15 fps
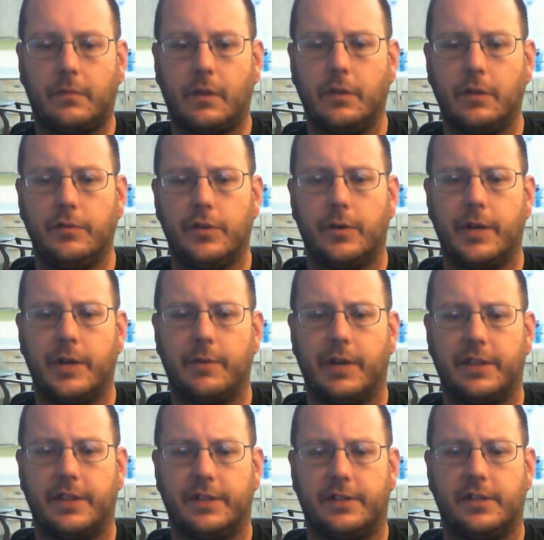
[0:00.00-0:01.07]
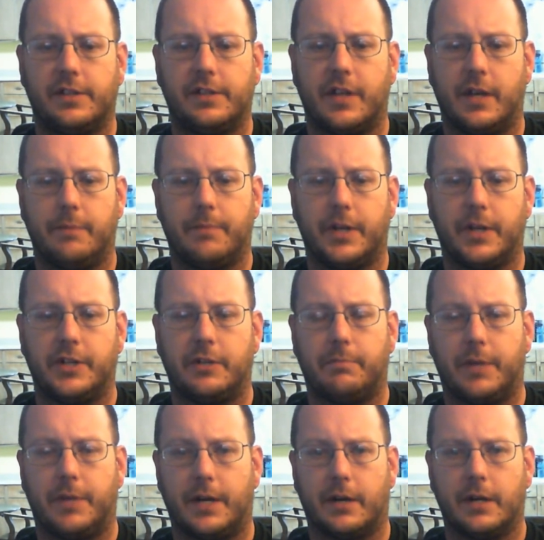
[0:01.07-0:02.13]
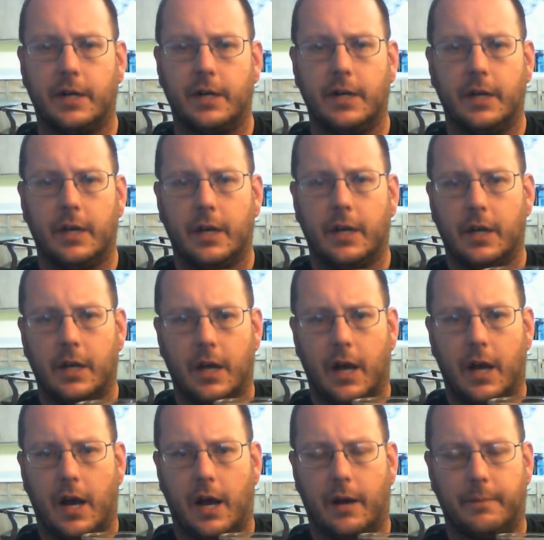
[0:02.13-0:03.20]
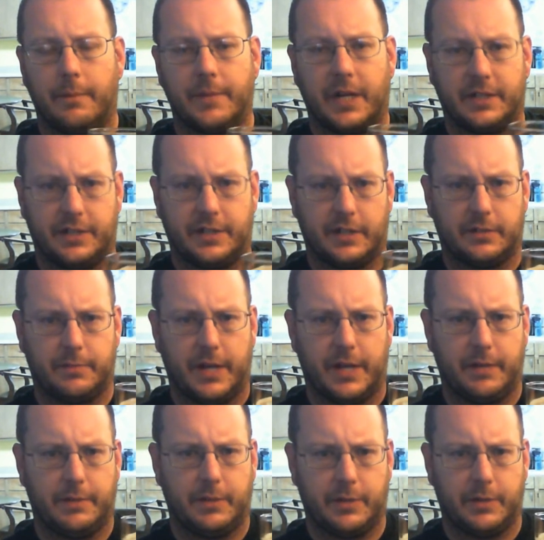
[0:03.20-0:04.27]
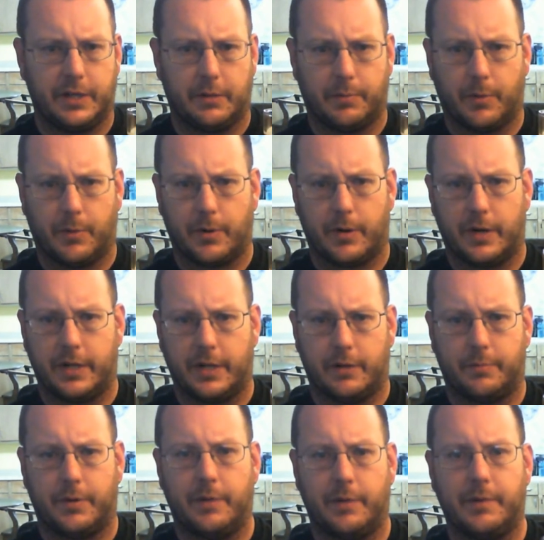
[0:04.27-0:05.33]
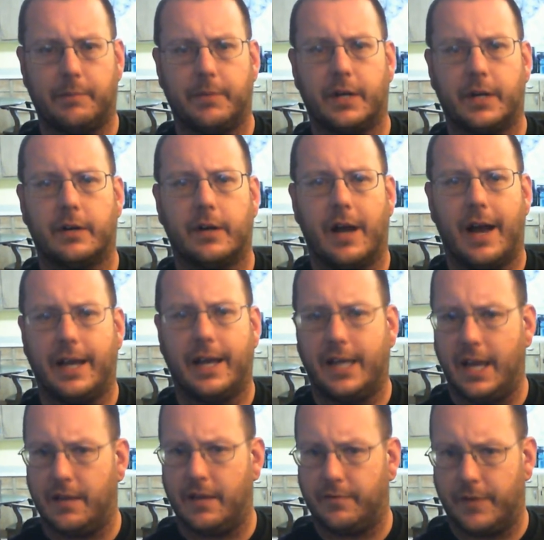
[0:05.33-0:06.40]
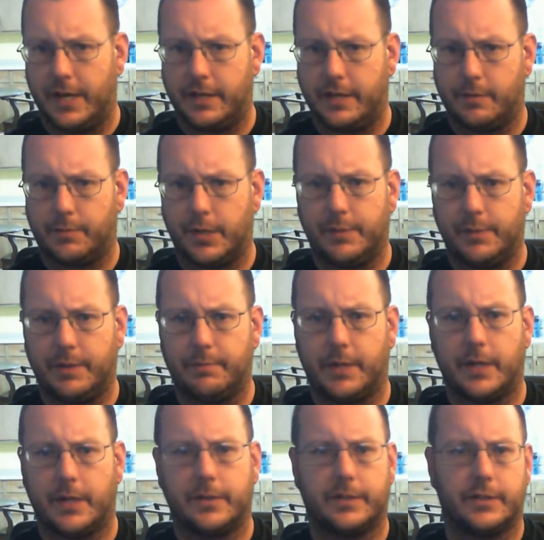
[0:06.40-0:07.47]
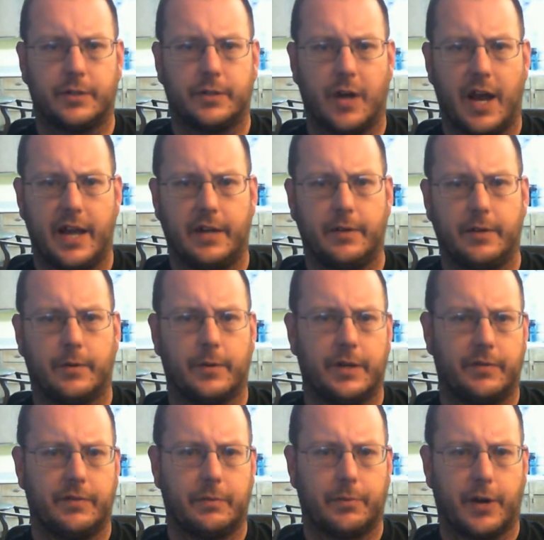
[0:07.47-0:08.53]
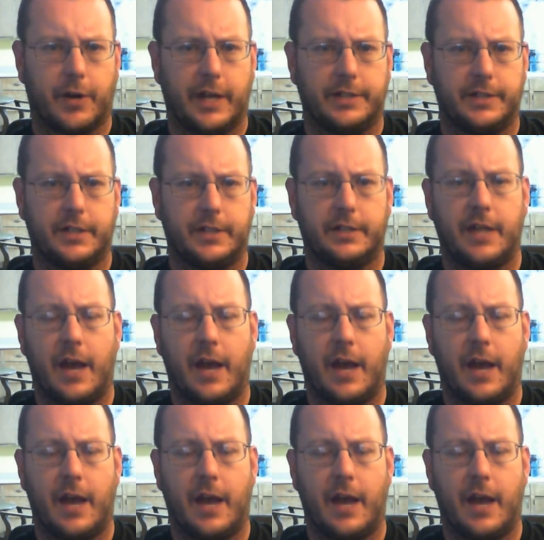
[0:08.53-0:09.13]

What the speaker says: So anyway, this is a budget beer, and I said it's made between their porter and their premium beer. I can't find their premium beer to try it or even price it.